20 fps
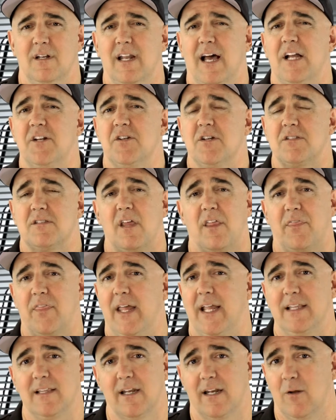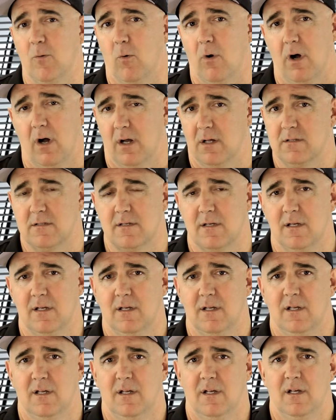not just the thing that he wants.
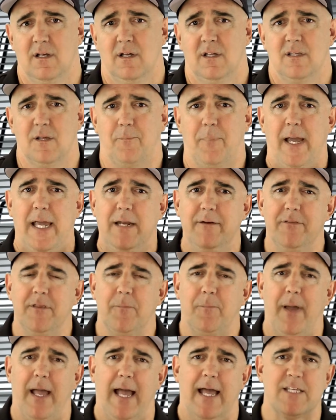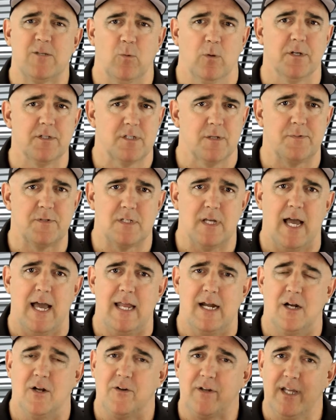The pain of the past will
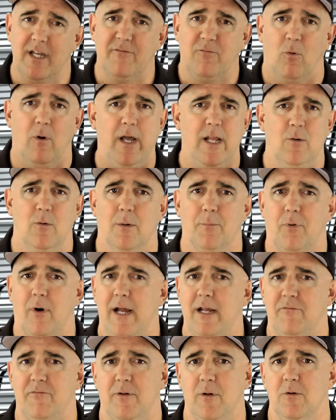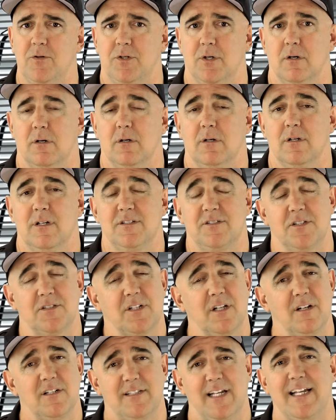subside and it'll give way to a bright future. It's
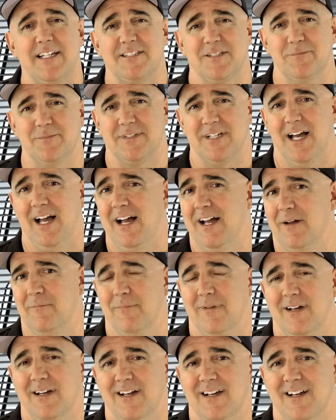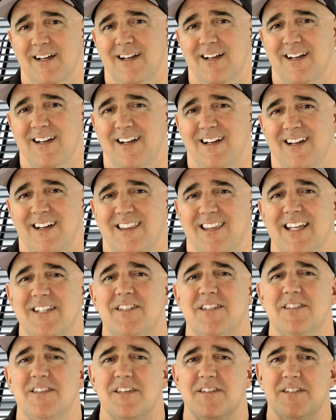just going to take some time.
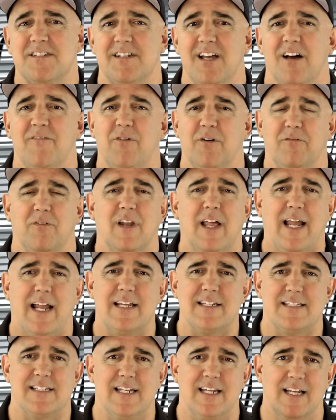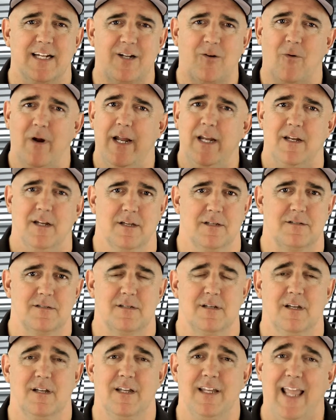This is the stuff of legacy and
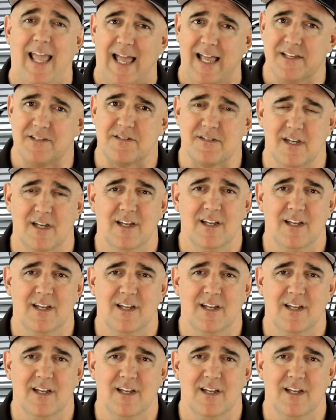greatness. Yes,